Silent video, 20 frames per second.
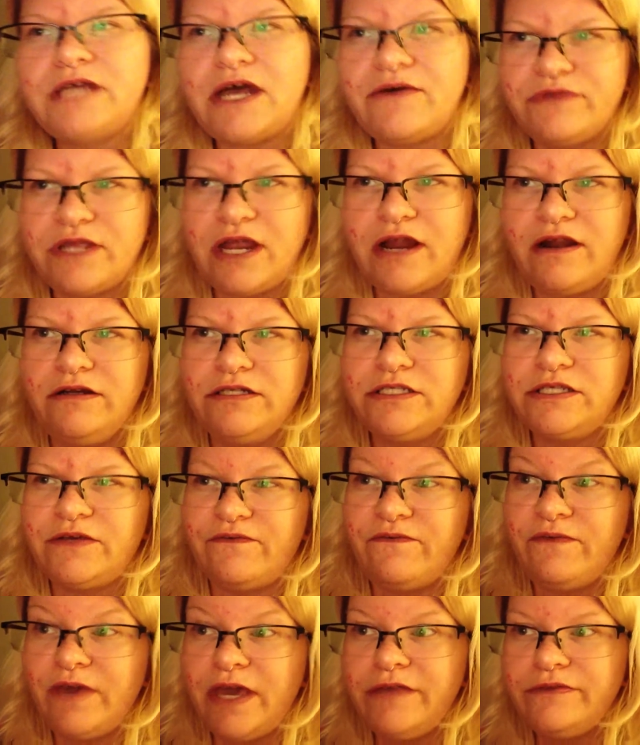out there to
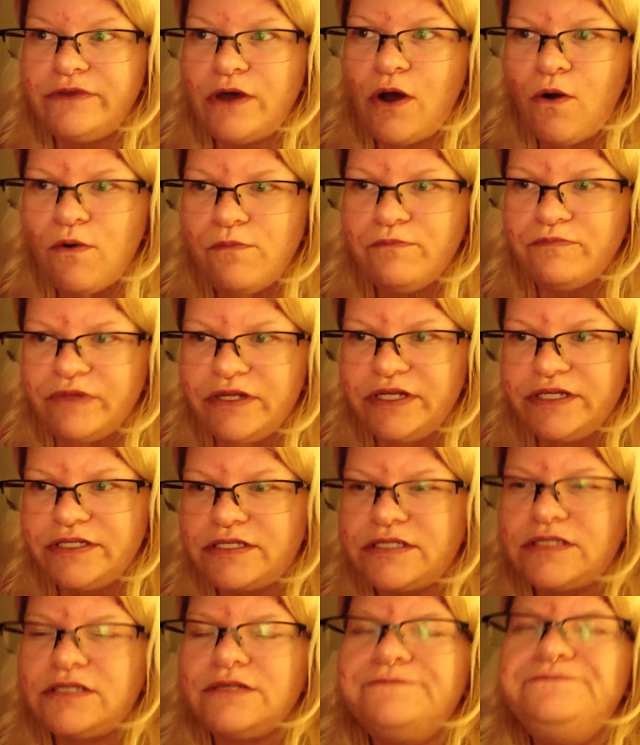feed the
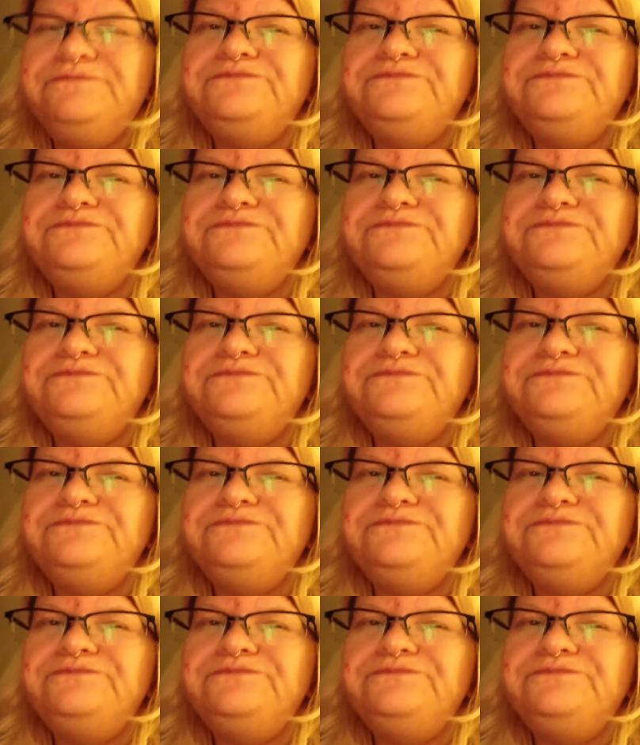homeless.